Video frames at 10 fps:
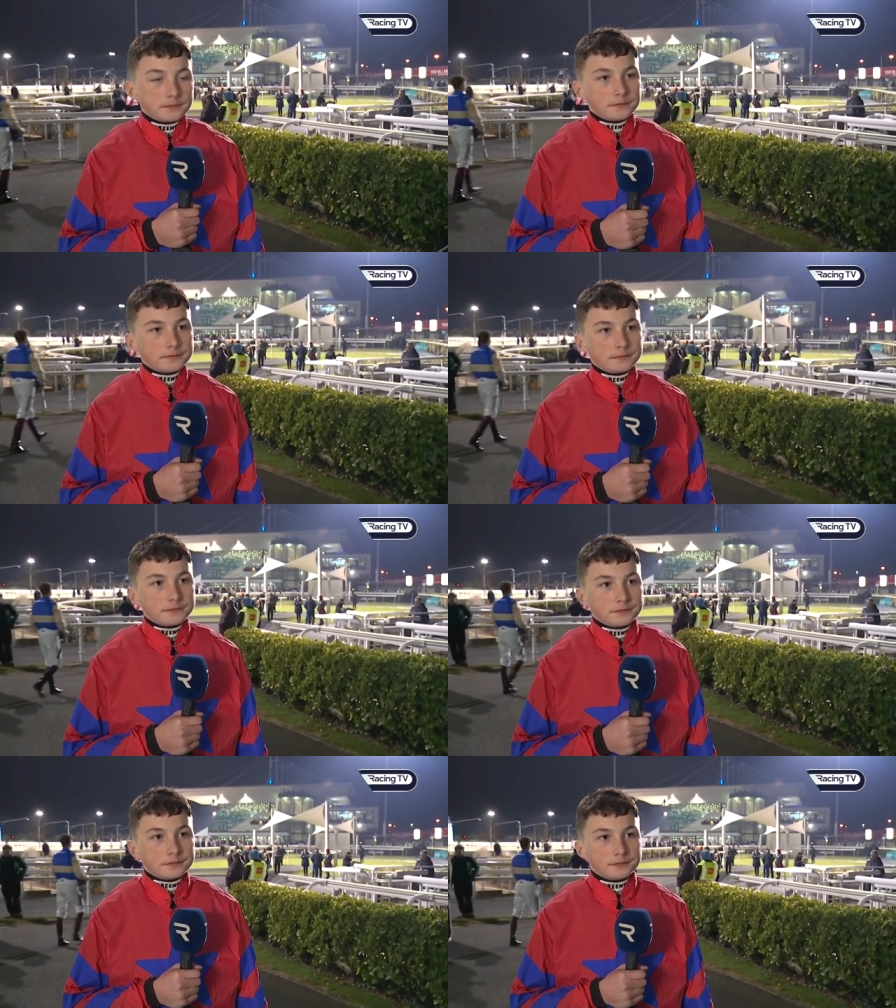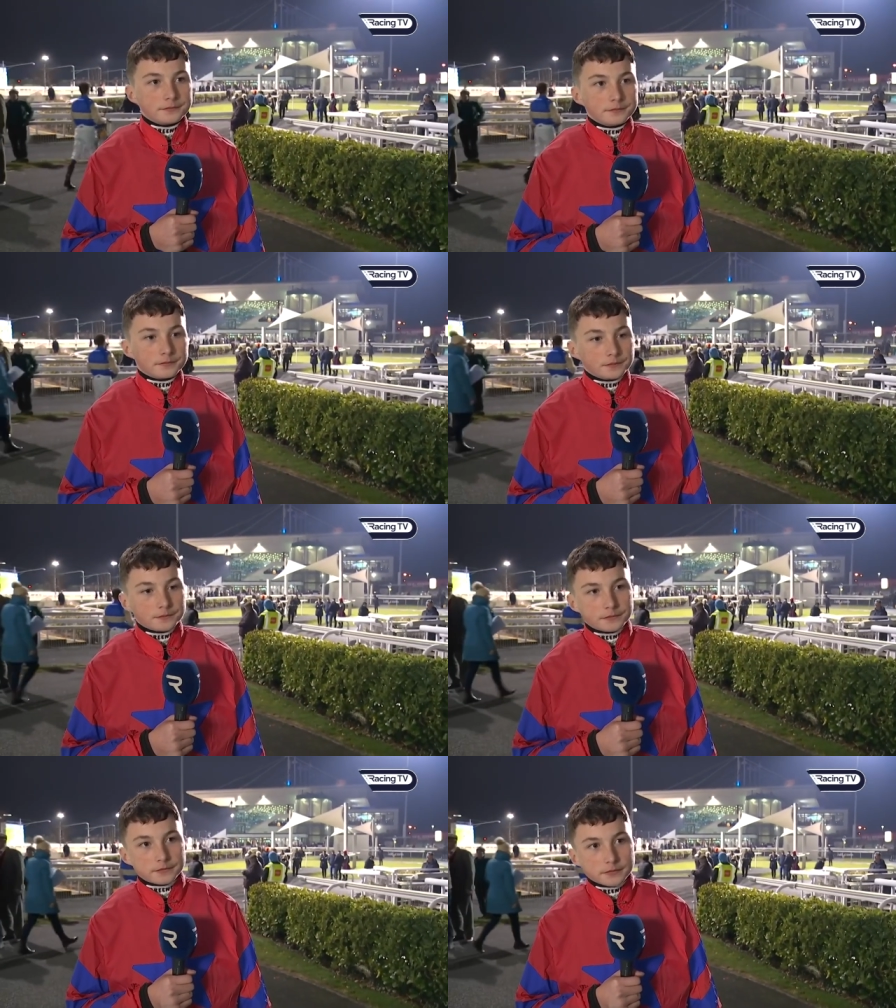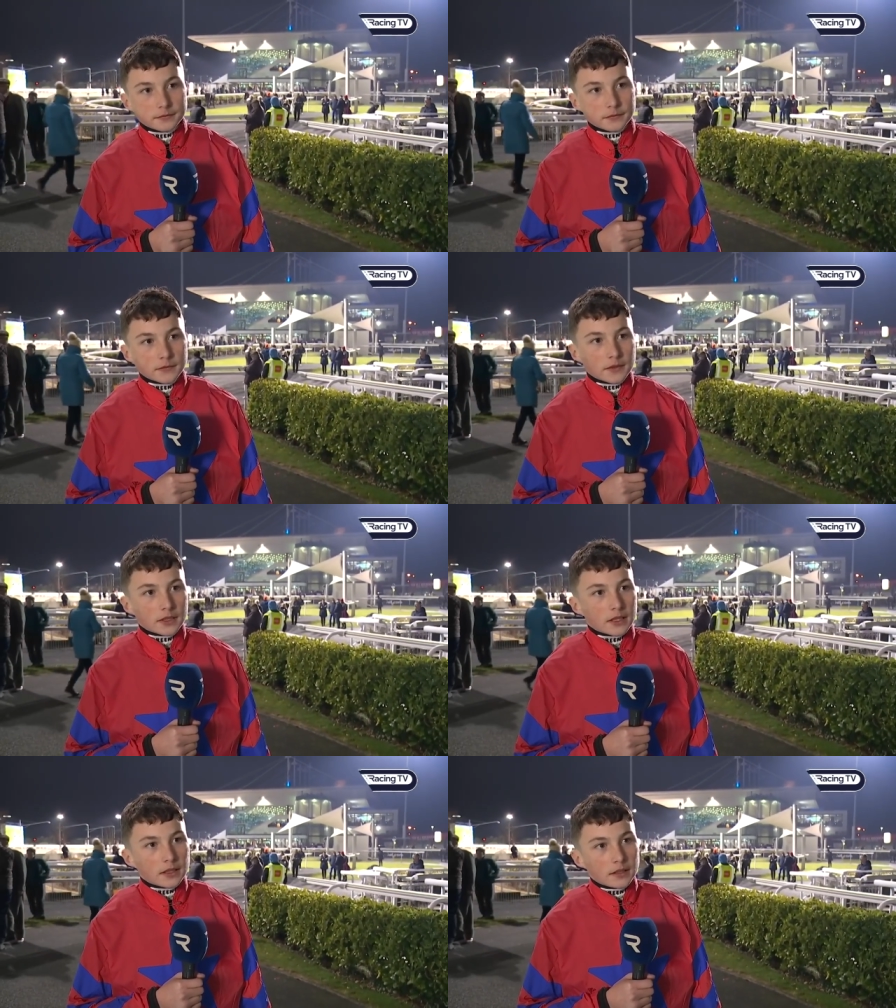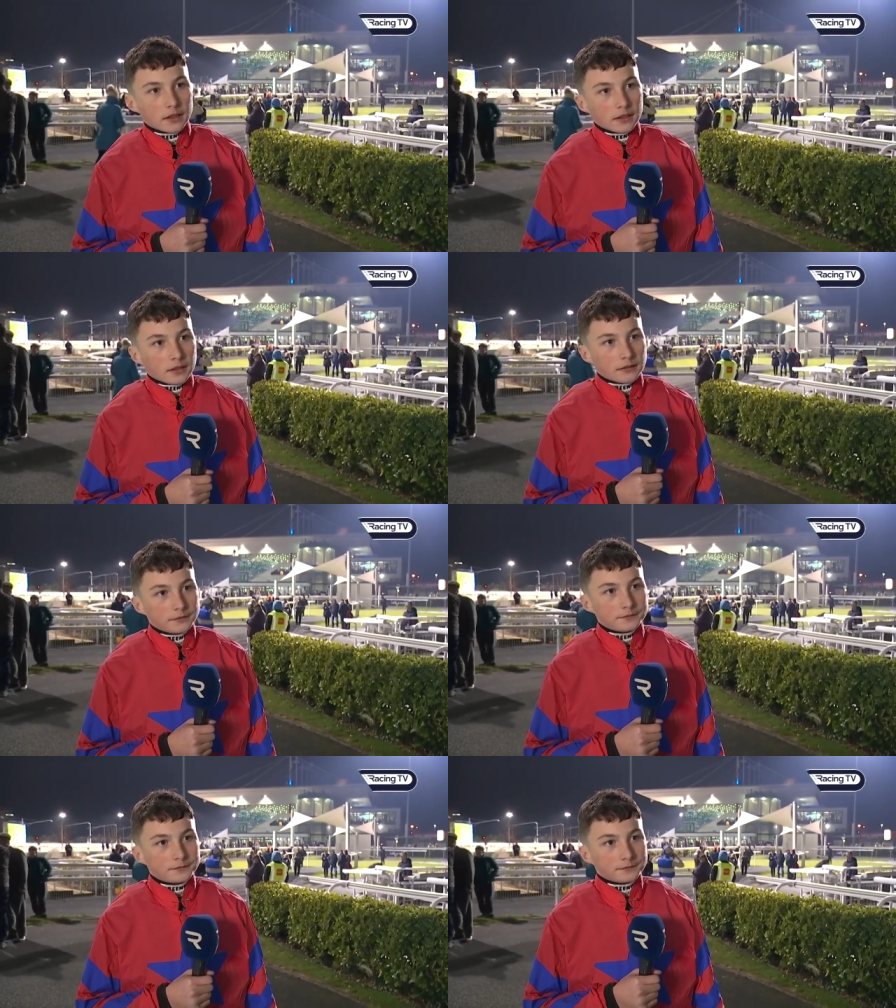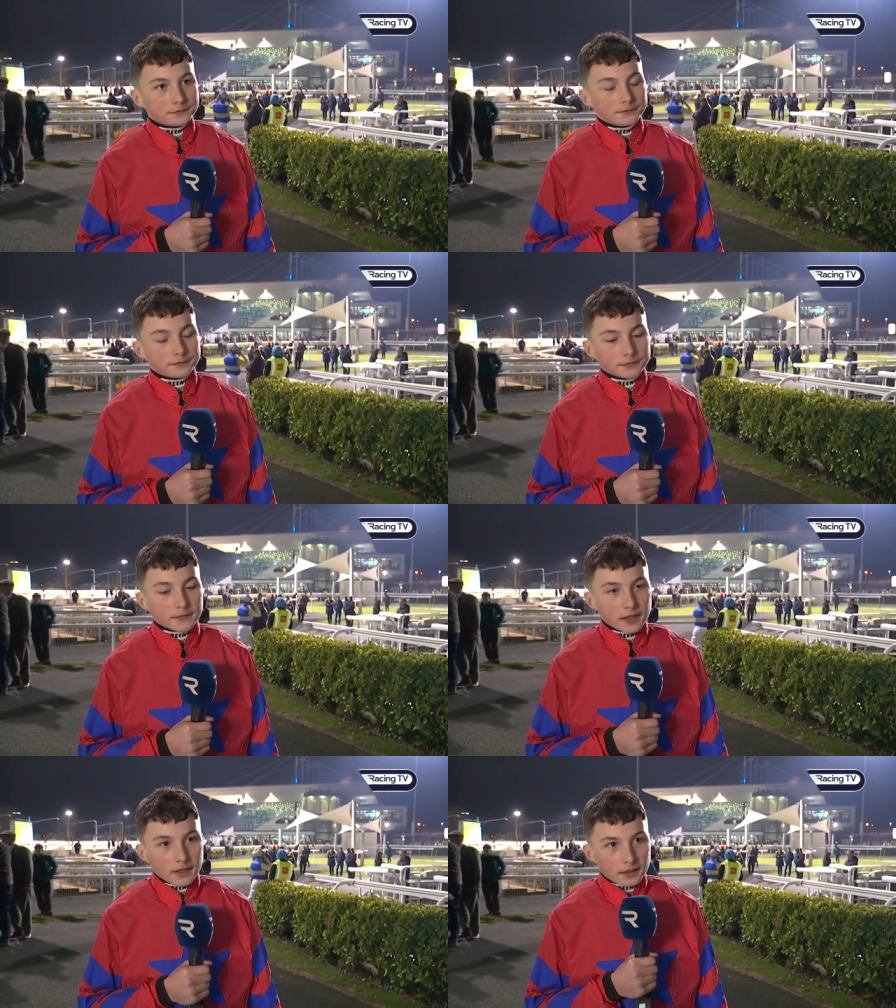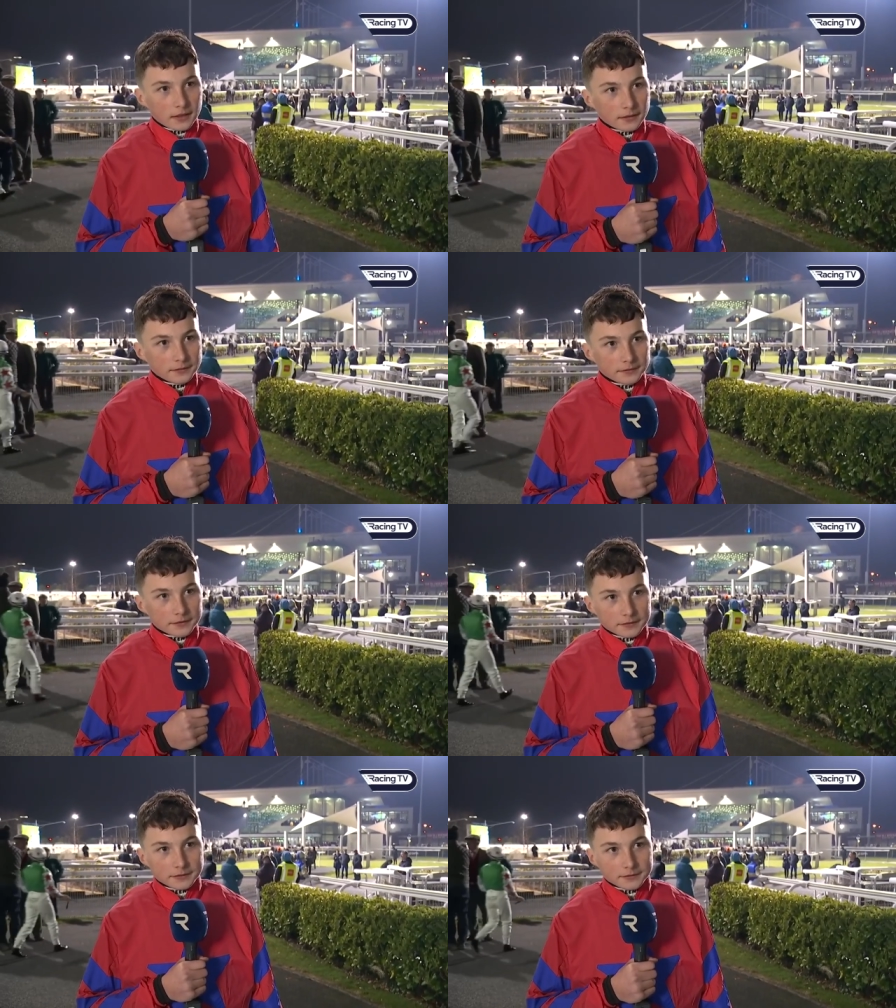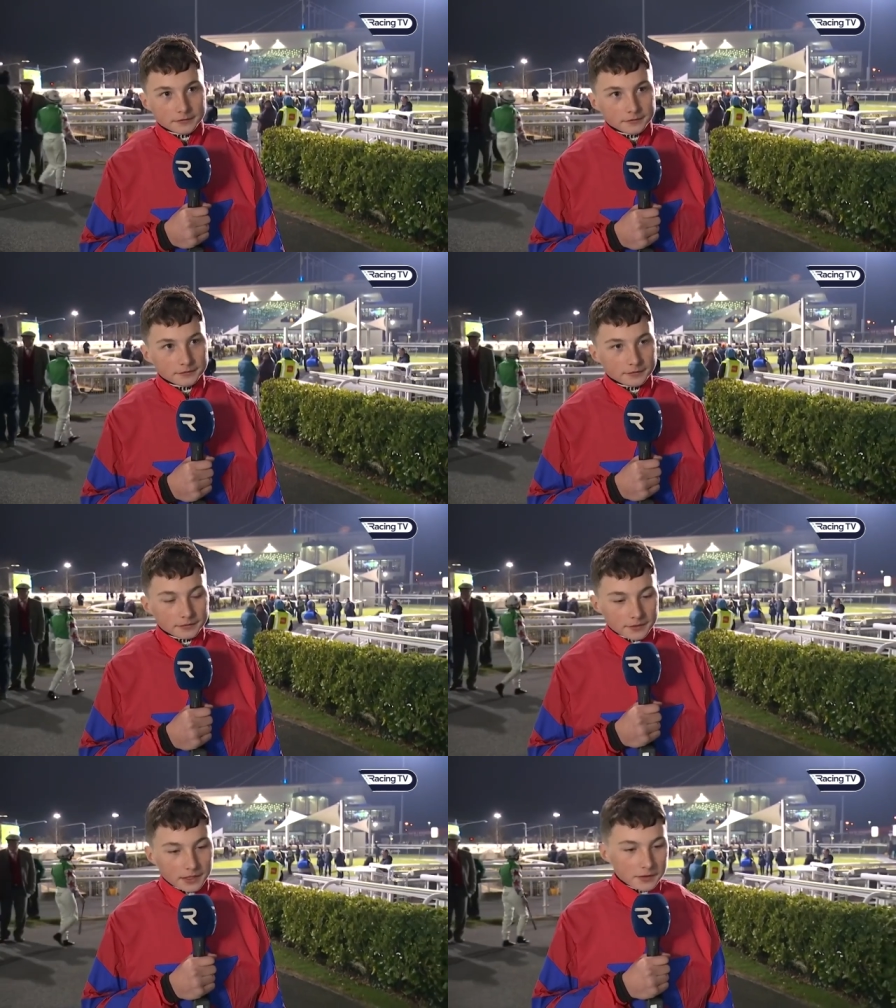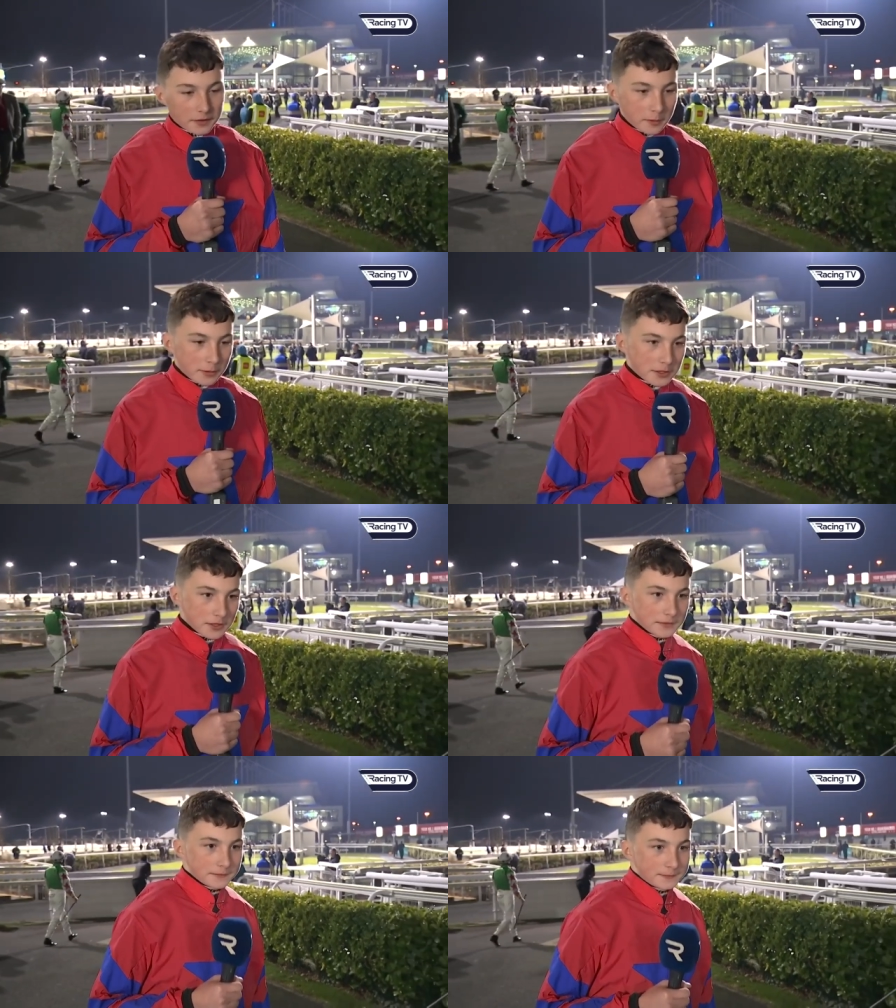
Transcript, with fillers: stuff. Many congratulations, and no doubt it's going to be the first of many times we're going to be speaking to you after a winner. Well done, Conor. Thanks very much.